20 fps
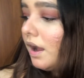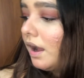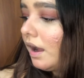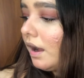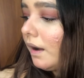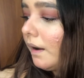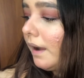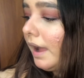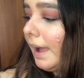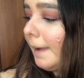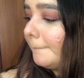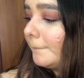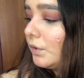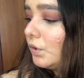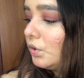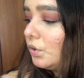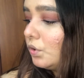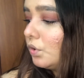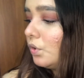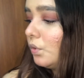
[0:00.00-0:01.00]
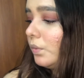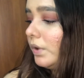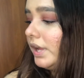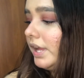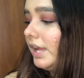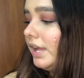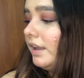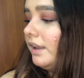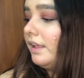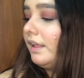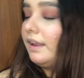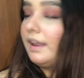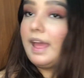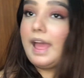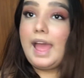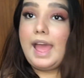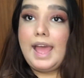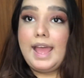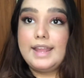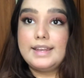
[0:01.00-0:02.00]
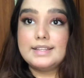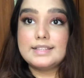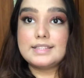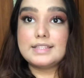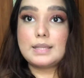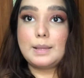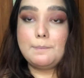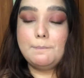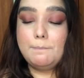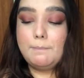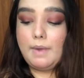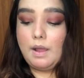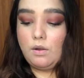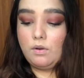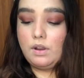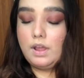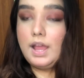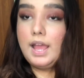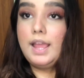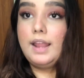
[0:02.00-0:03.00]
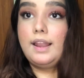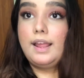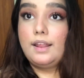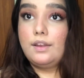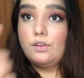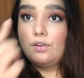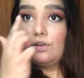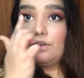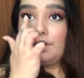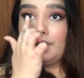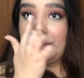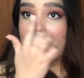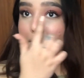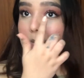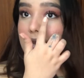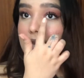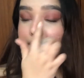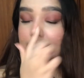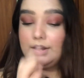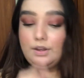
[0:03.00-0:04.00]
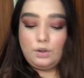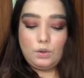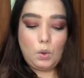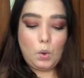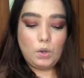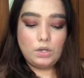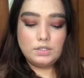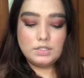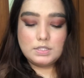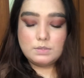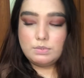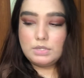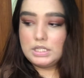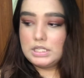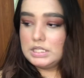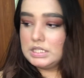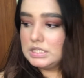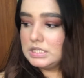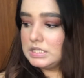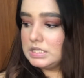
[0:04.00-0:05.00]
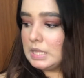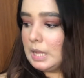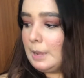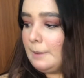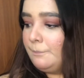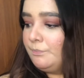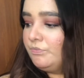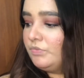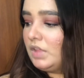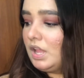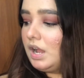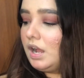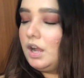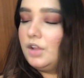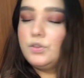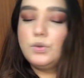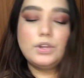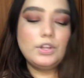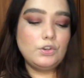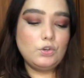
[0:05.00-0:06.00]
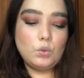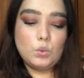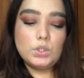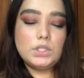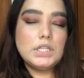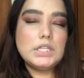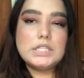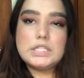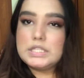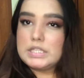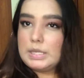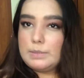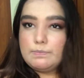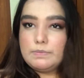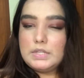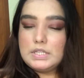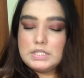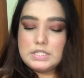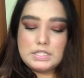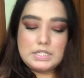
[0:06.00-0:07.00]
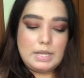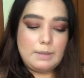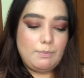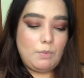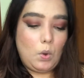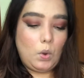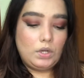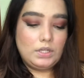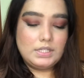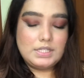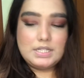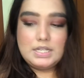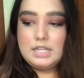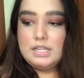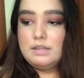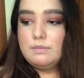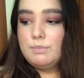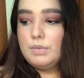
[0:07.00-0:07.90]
I'm going to go ahead and add some powder highlighter in my inner corners, because you can totally skip this step honestly.